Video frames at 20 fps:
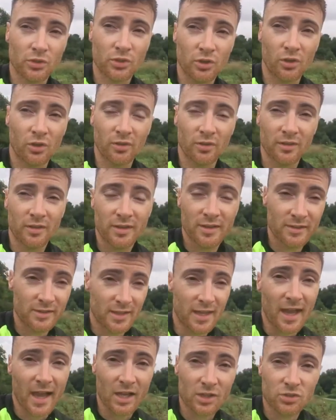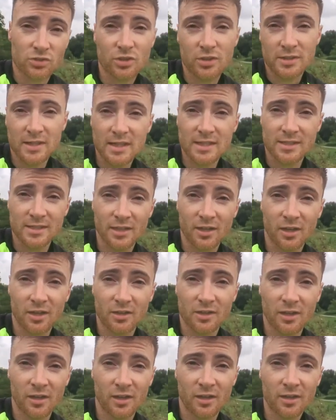got the Astra
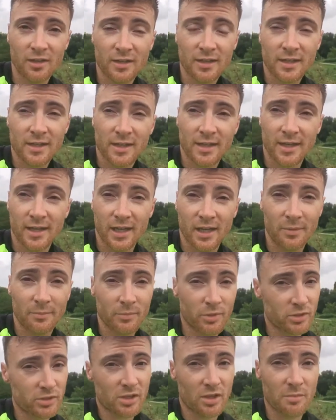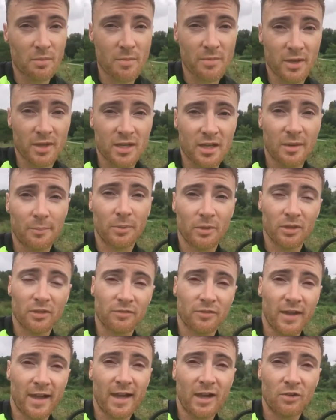TCR car. Um, looks like maybe a couple
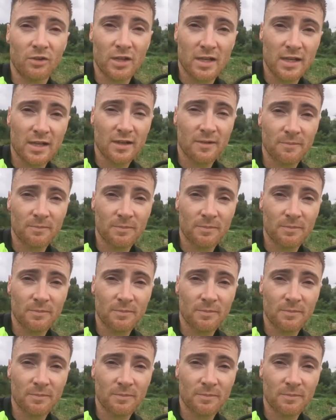of Audi